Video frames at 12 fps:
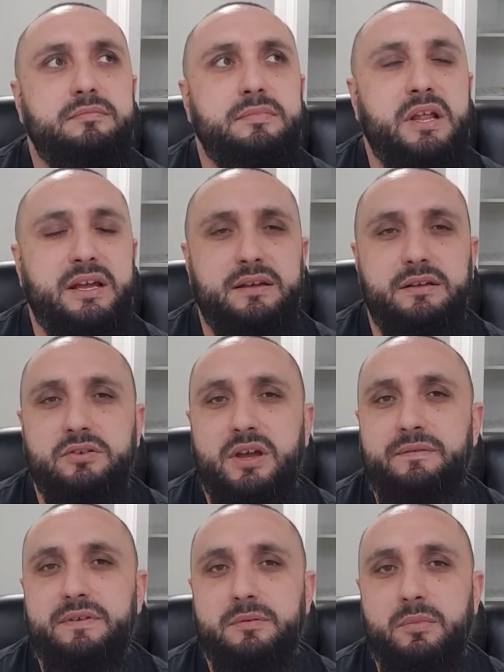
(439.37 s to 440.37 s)
like you
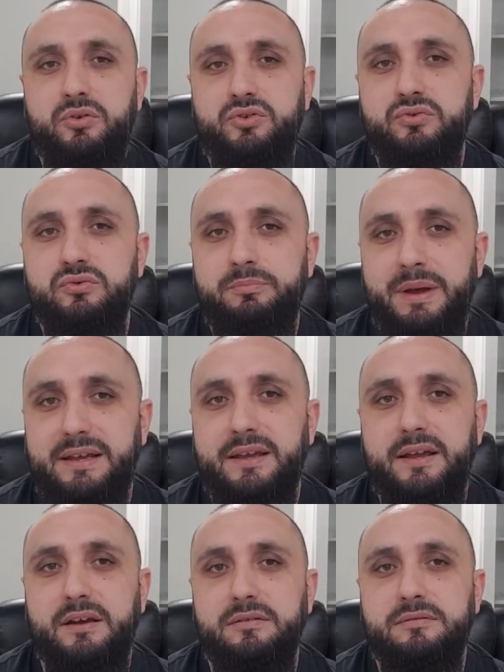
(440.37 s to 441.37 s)
have an emotional bank
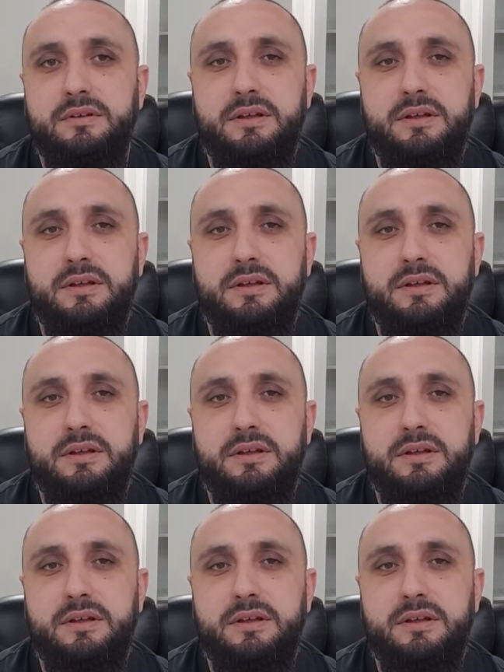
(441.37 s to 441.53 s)
account,